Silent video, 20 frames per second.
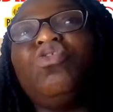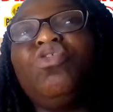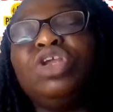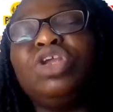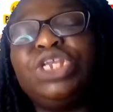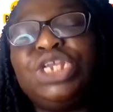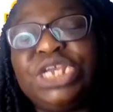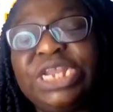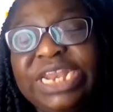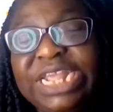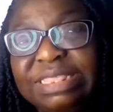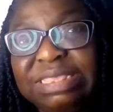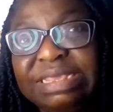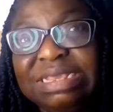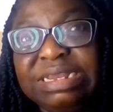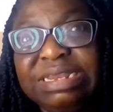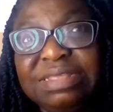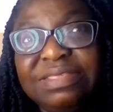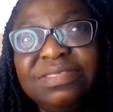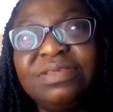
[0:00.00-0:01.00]

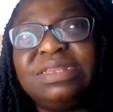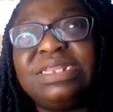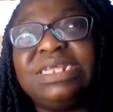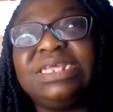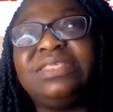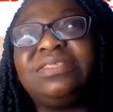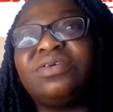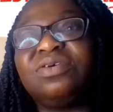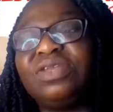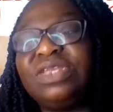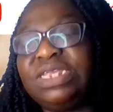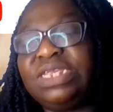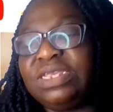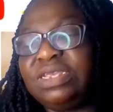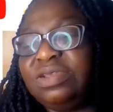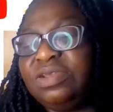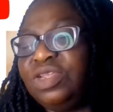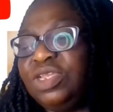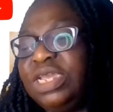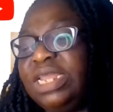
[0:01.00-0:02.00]
genetic disorders
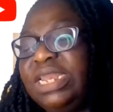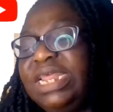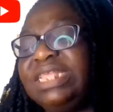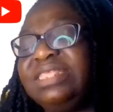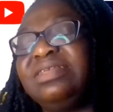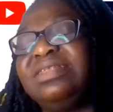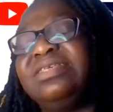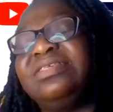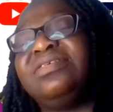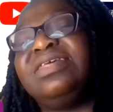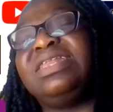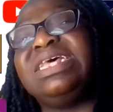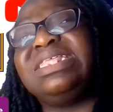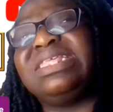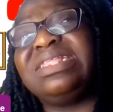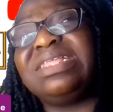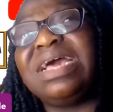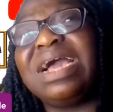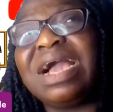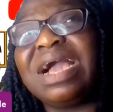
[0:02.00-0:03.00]

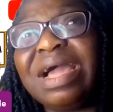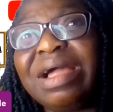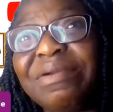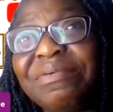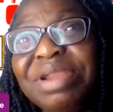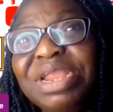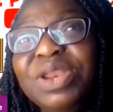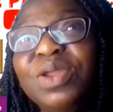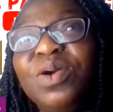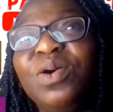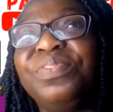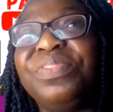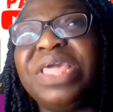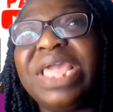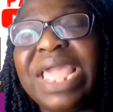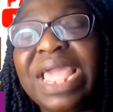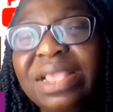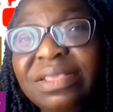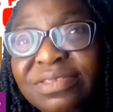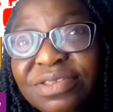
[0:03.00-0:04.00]
that are carried on
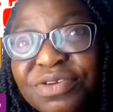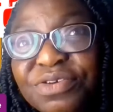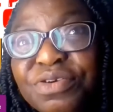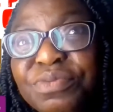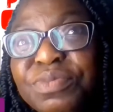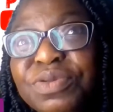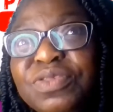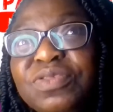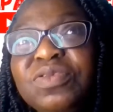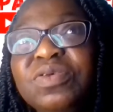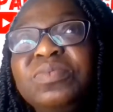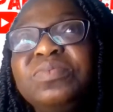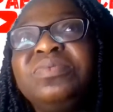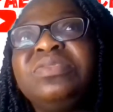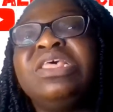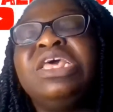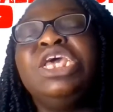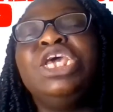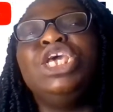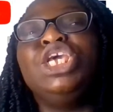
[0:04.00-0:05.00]
the X
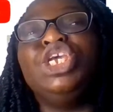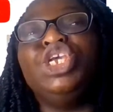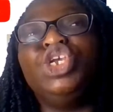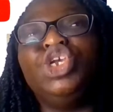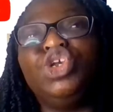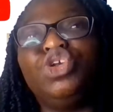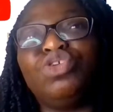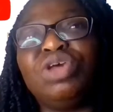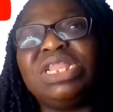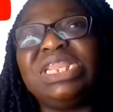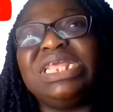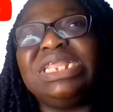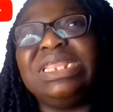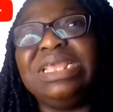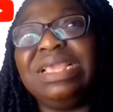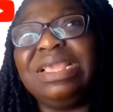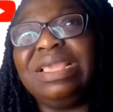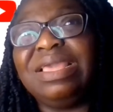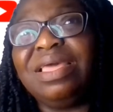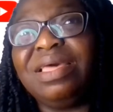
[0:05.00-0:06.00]
chromosomes. Usually
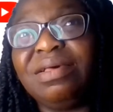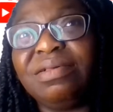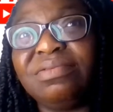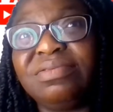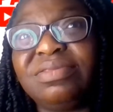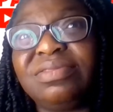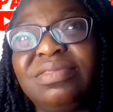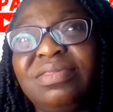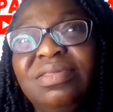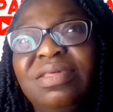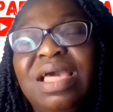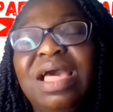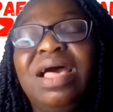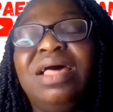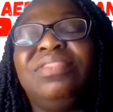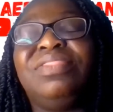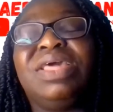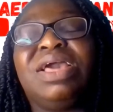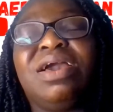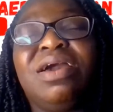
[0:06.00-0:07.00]
the girls
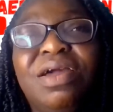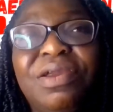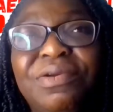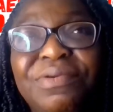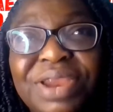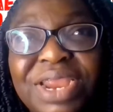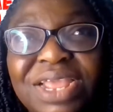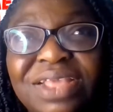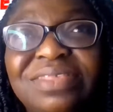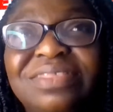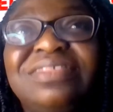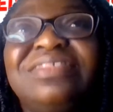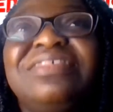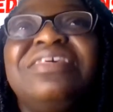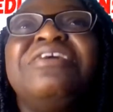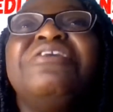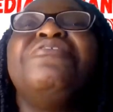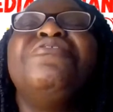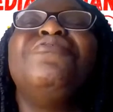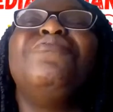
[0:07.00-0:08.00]
are the carriers,
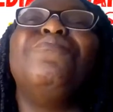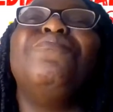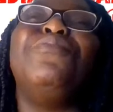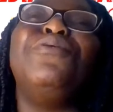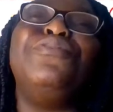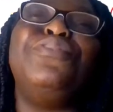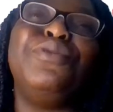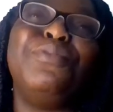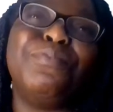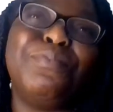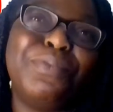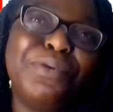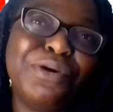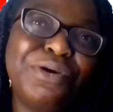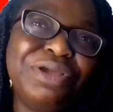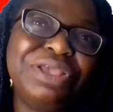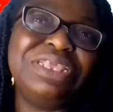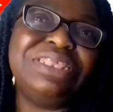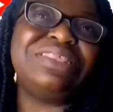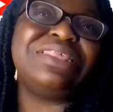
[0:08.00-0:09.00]
but the
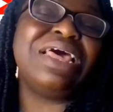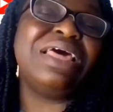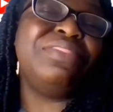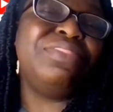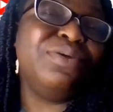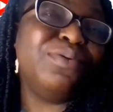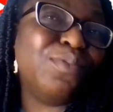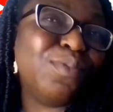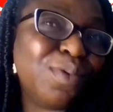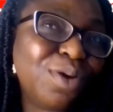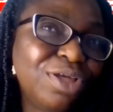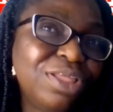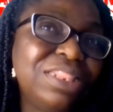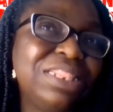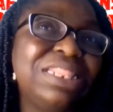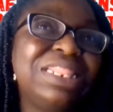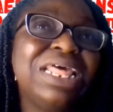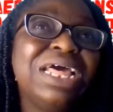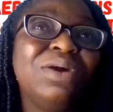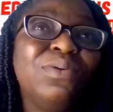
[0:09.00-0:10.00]
boys are the
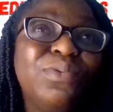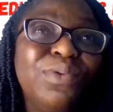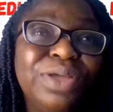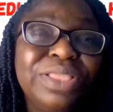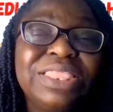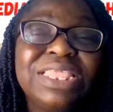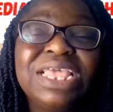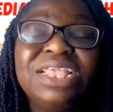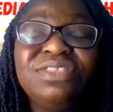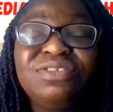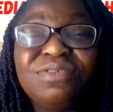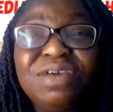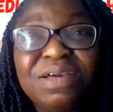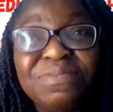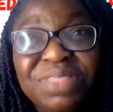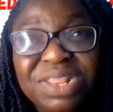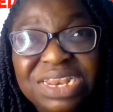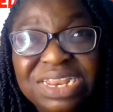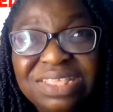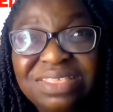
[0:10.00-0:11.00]
one that will tend to
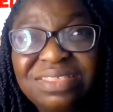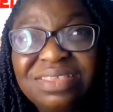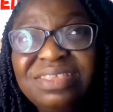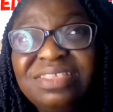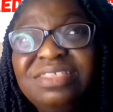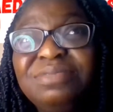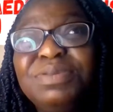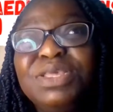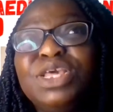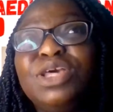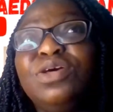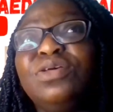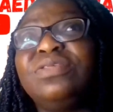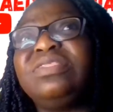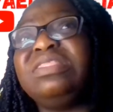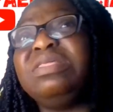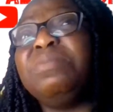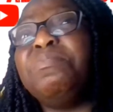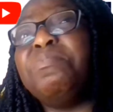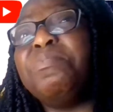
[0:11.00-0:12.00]
have the disease,
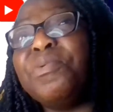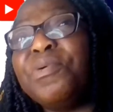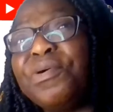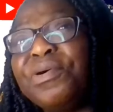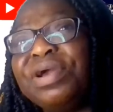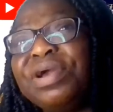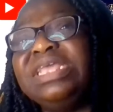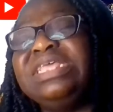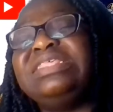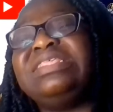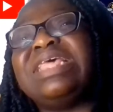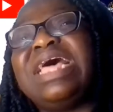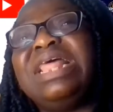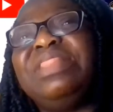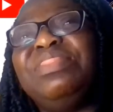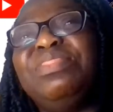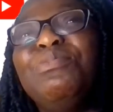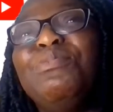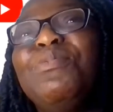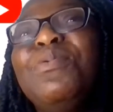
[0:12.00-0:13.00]
because the boys
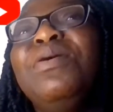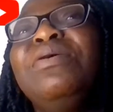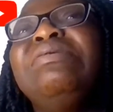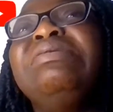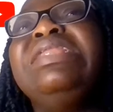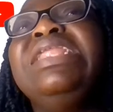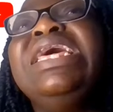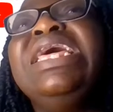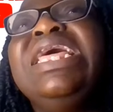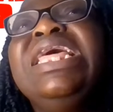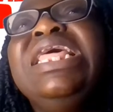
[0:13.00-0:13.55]
are the one